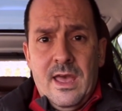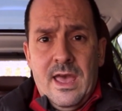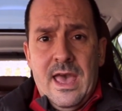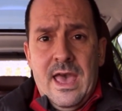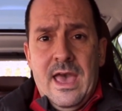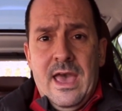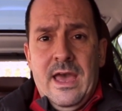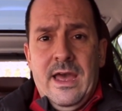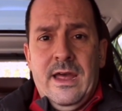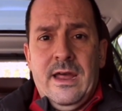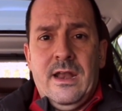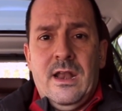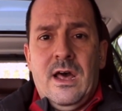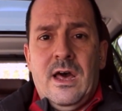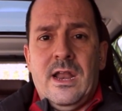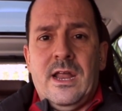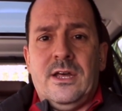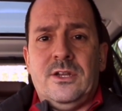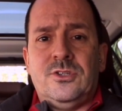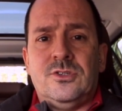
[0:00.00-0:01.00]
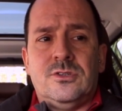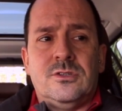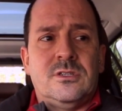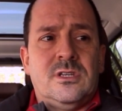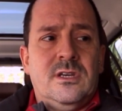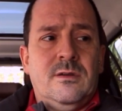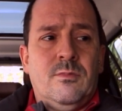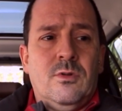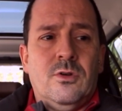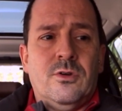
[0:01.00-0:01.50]
and, and I
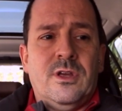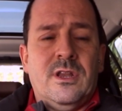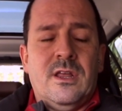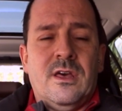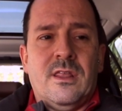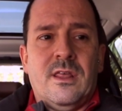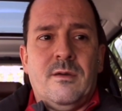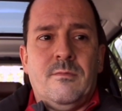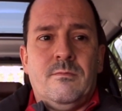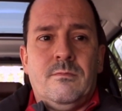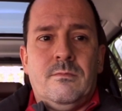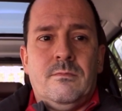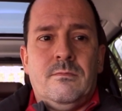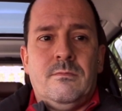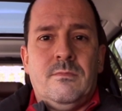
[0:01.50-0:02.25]
just keep looking at them